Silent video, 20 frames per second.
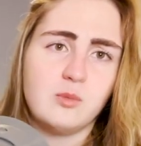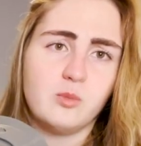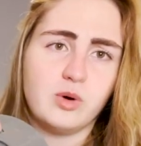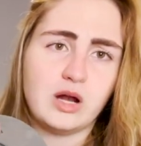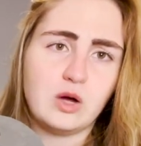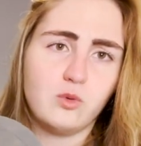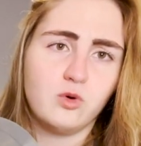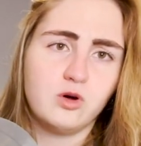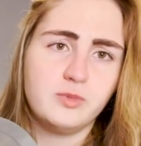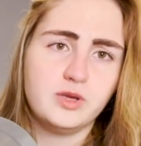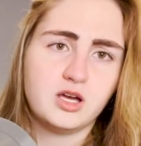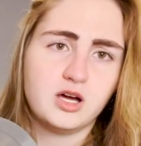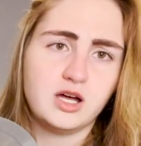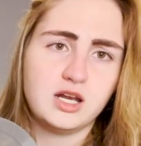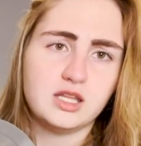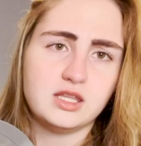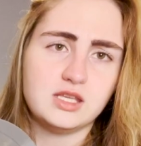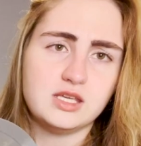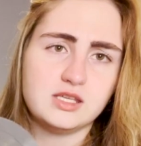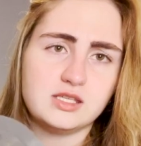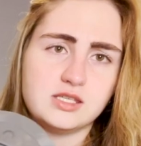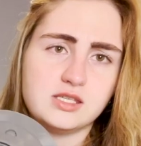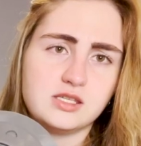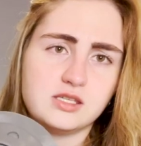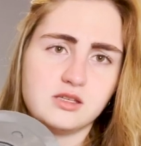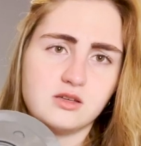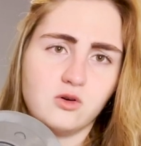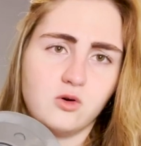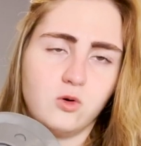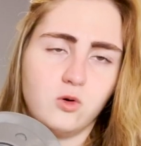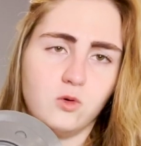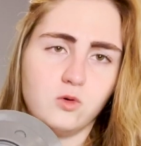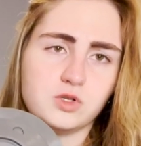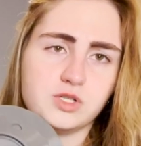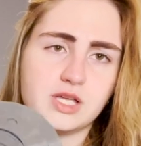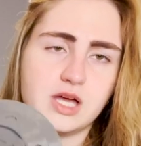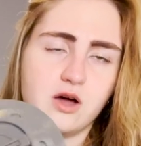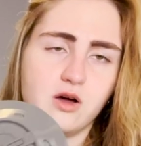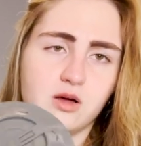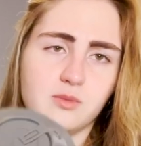But I will be cutting these
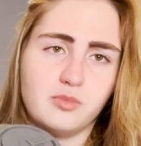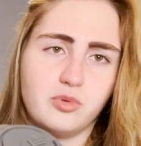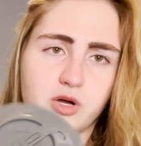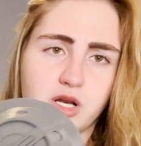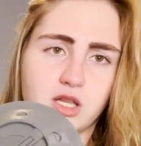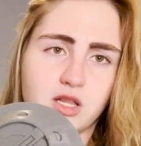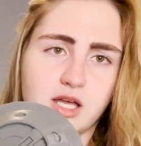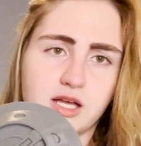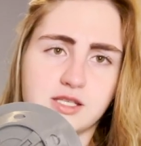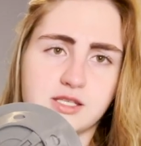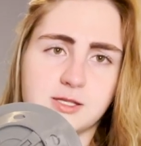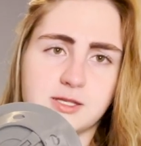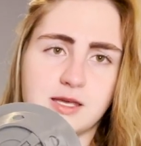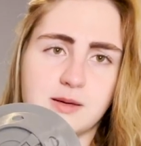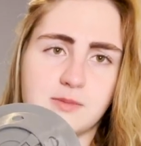holes out and putting lights in